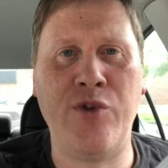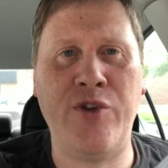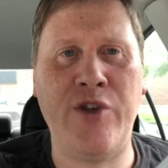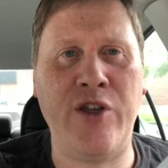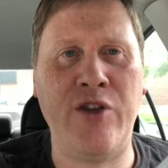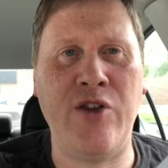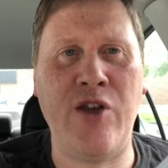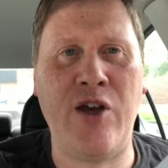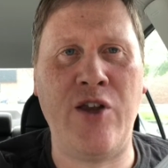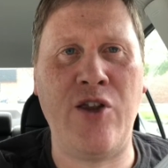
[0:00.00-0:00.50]

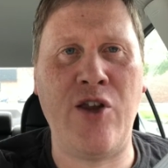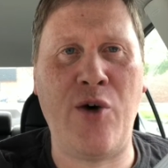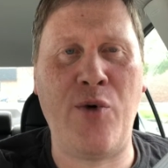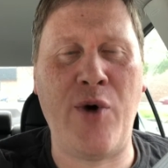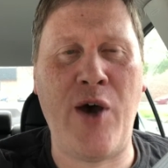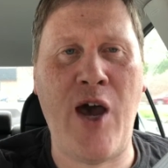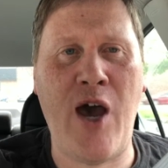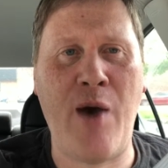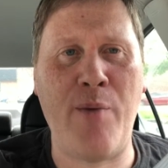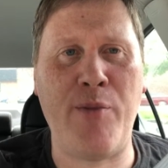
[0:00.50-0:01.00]
did not know
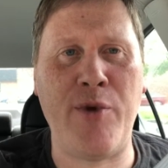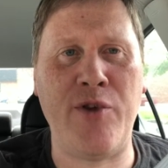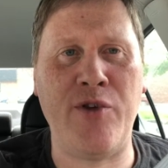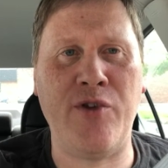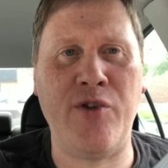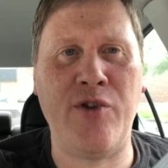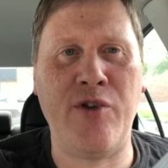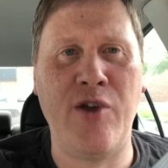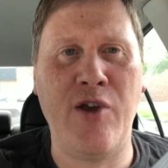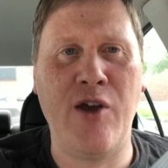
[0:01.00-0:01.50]
what happened.
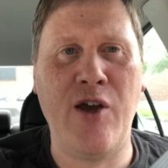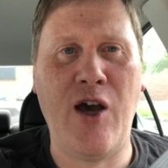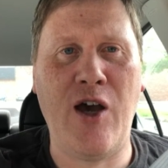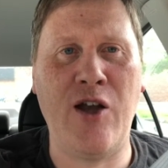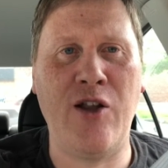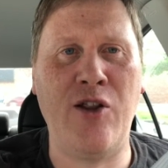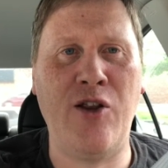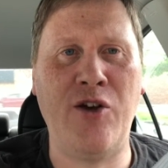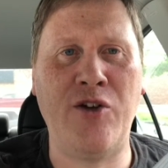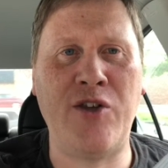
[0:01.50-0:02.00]
I
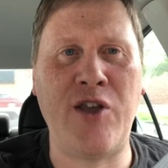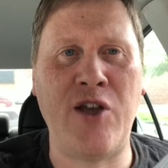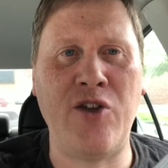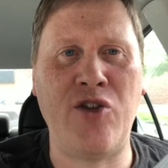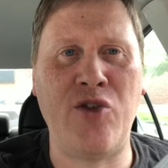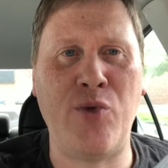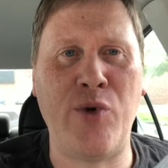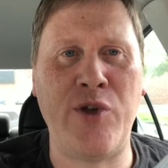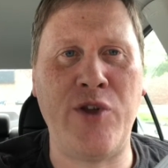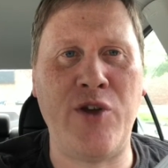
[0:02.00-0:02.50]
looked out
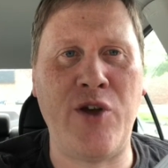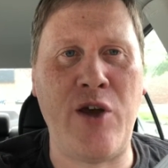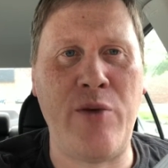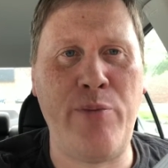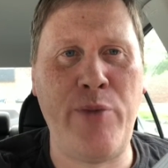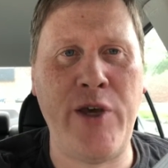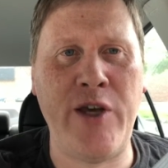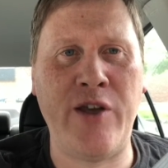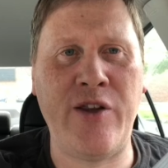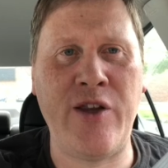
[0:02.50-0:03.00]
the window, I
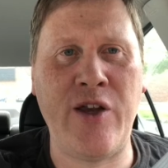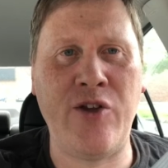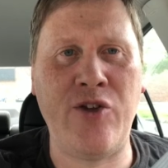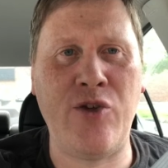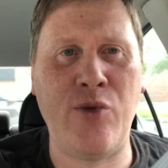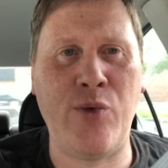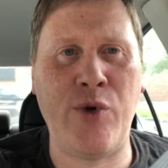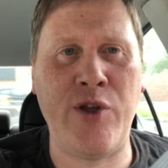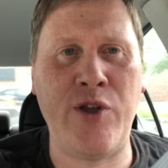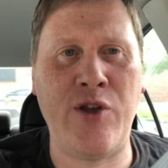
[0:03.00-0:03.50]
peeked out
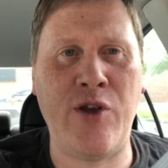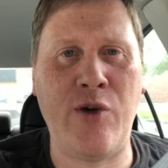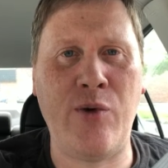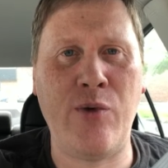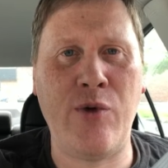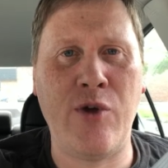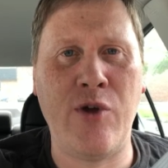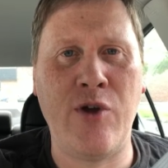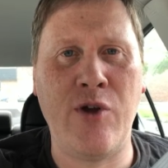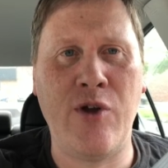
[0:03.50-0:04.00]
the window.
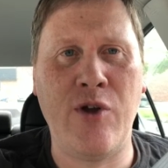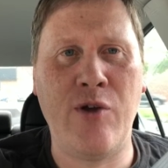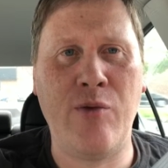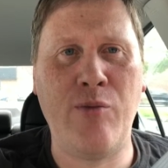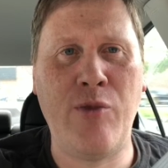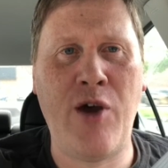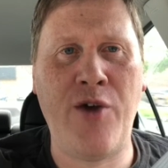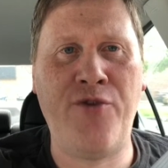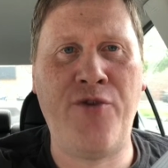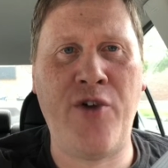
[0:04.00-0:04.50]

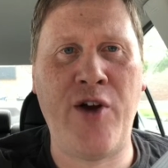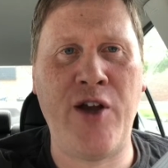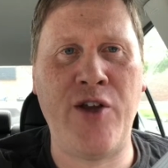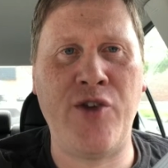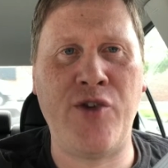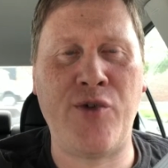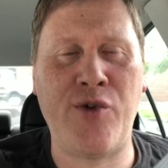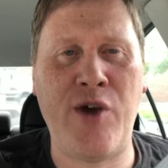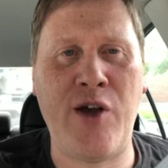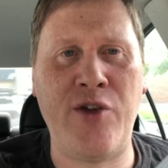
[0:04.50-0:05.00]
My
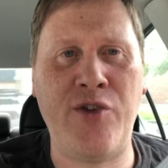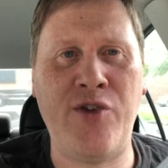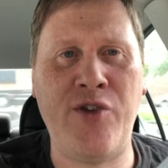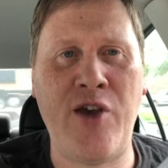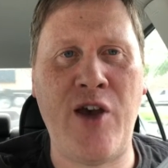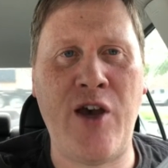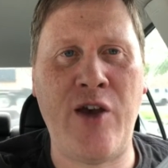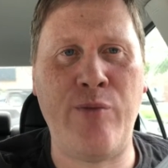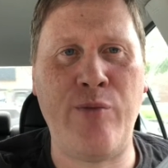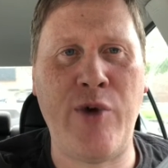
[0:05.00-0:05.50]
friends were
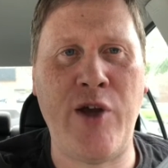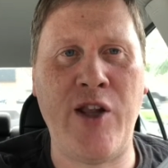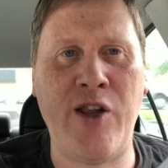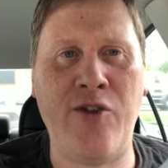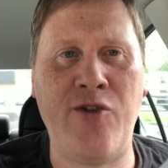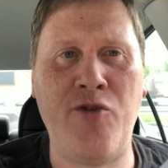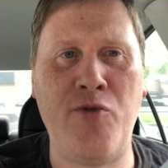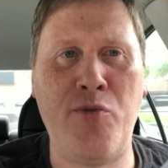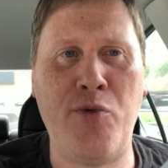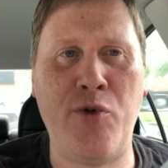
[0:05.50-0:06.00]
outside, my
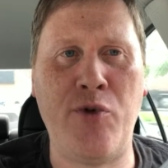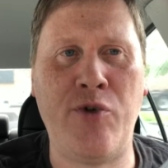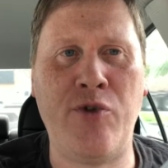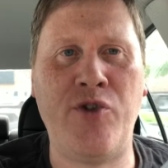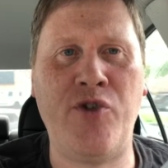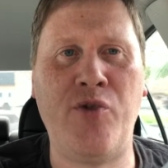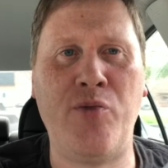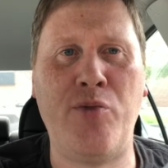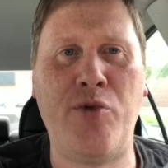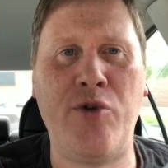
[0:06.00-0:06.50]
Liverpool
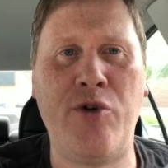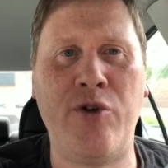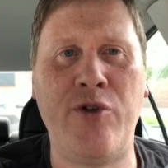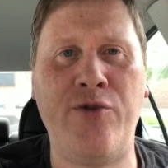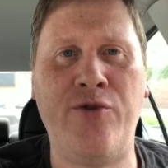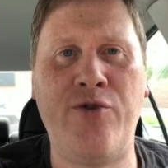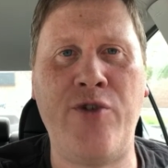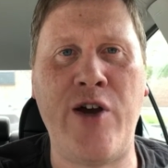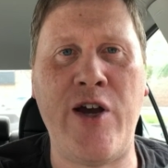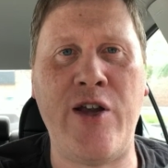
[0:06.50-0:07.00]

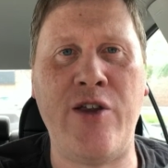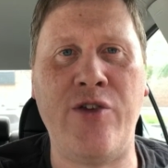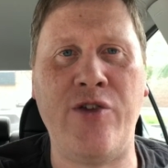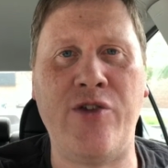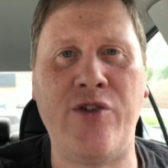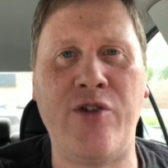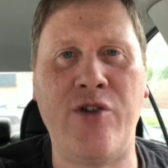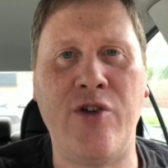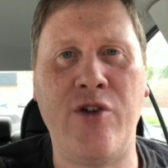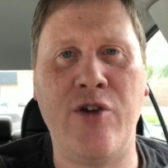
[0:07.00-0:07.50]
supporting
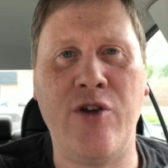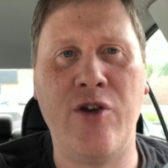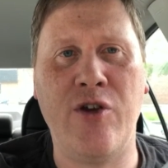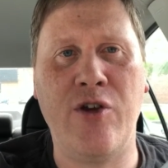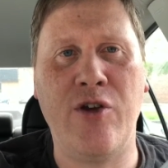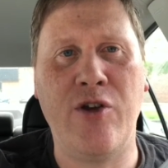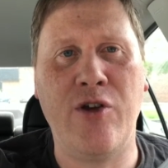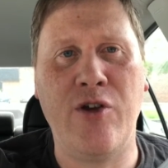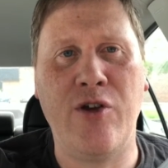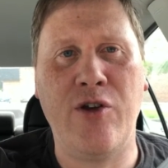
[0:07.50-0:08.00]
friends
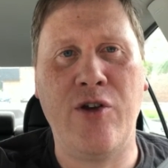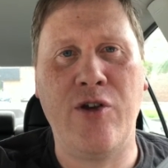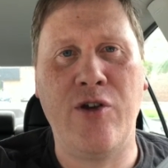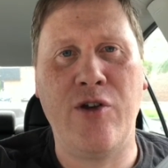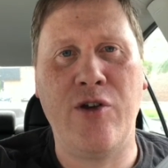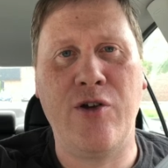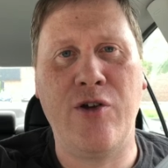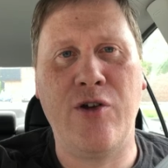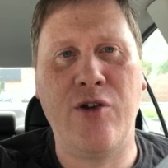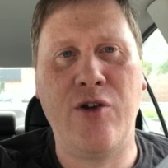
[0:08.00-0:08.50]

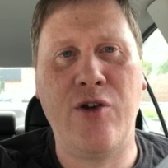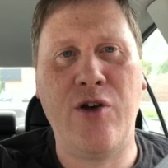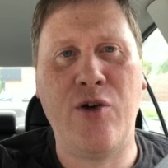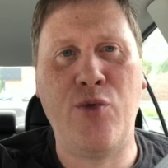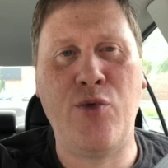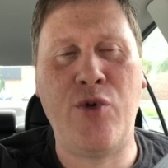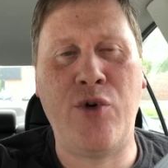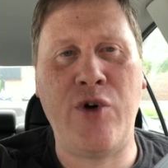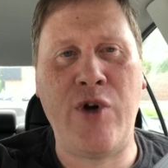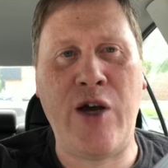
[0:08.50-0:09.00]

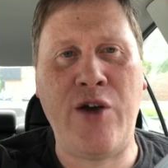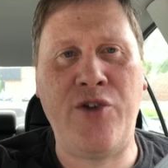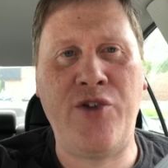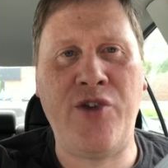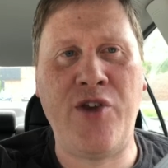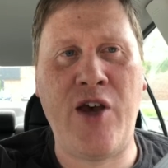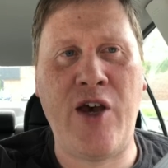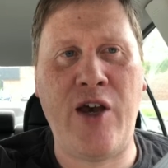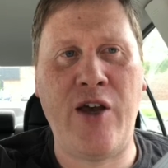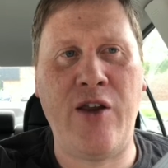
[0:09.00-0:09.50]
were
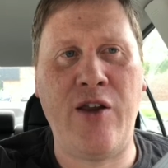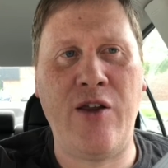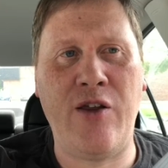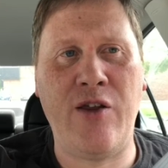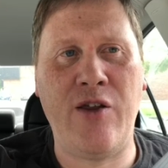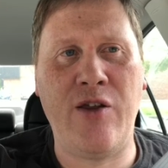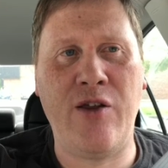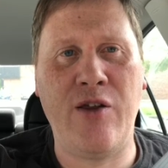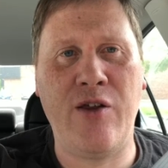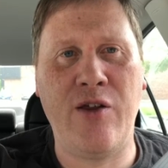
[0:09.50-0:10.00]
outside,
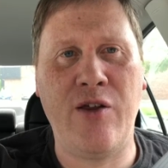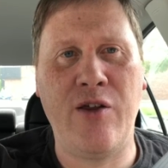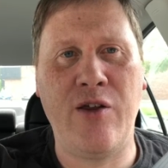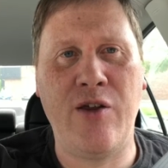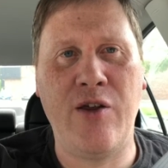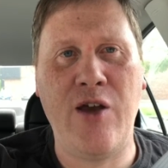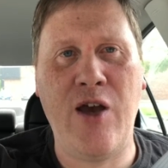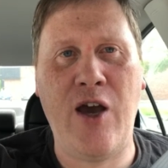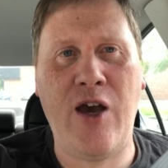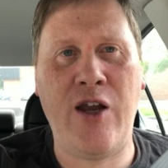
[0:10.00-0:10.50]

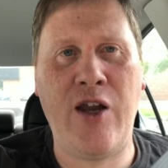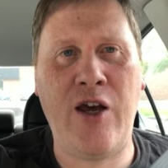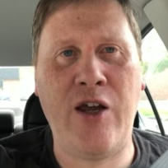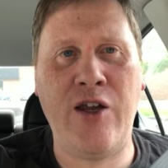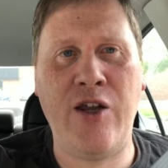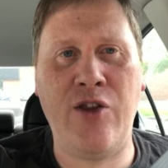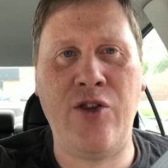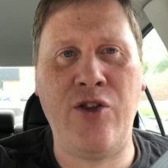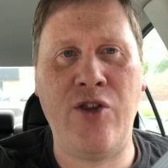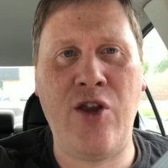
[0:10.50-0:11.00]
and I
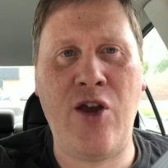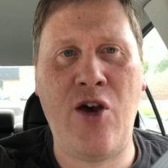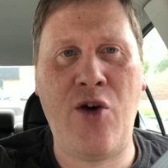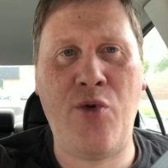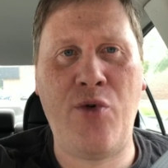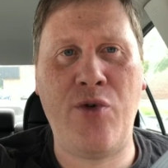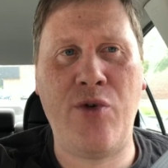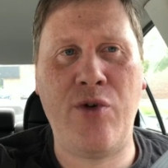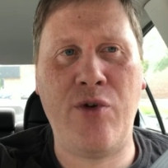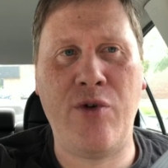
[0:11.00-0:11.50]
didn't
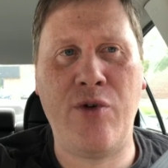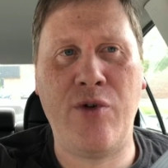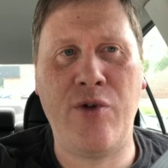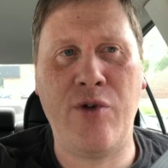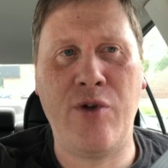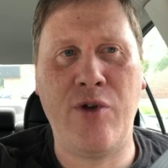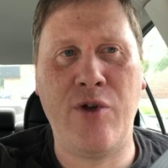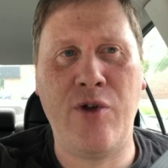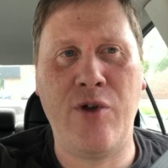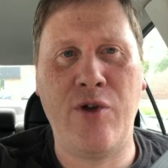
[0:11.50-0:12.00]
know
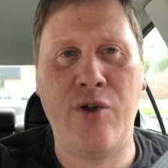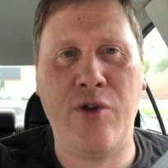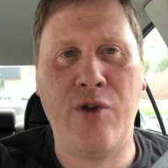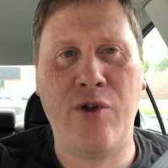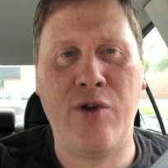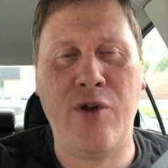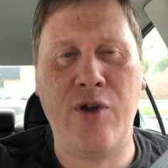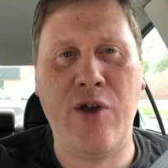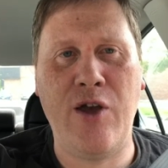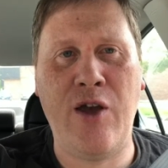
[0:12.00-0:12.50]

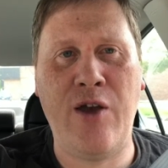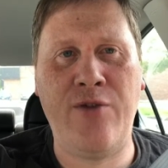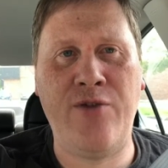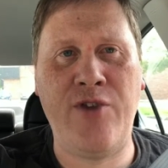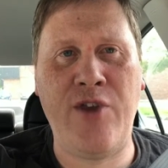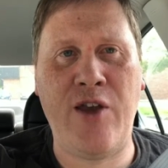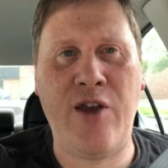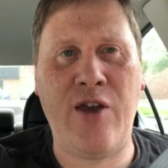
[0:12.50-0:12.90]
if